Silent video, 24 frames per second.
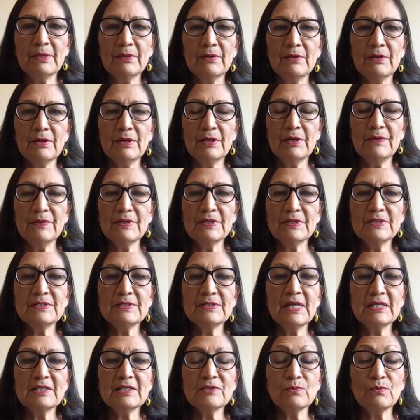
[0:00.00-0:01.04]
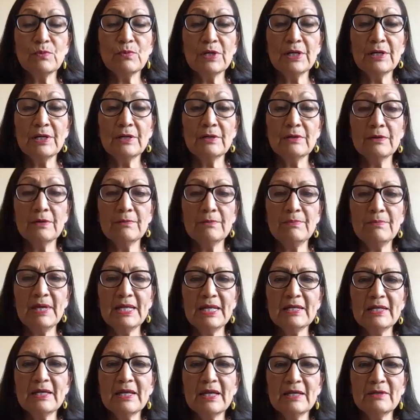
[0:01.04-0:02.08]
in the states where
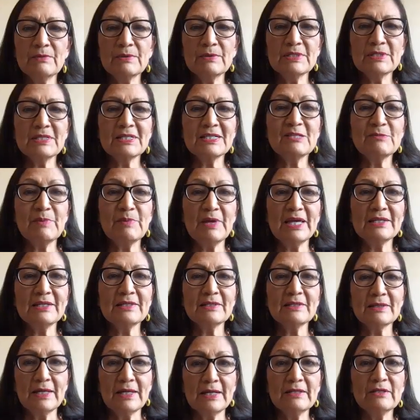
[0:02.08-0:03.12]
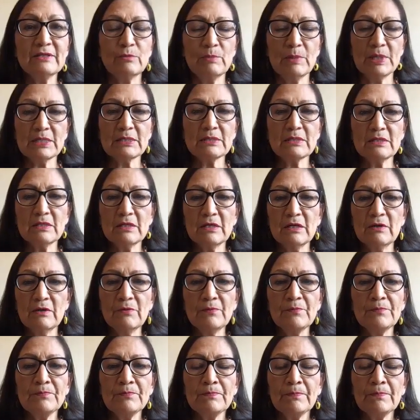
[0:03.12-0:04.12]
Medicaid was expanded, like New Mexico,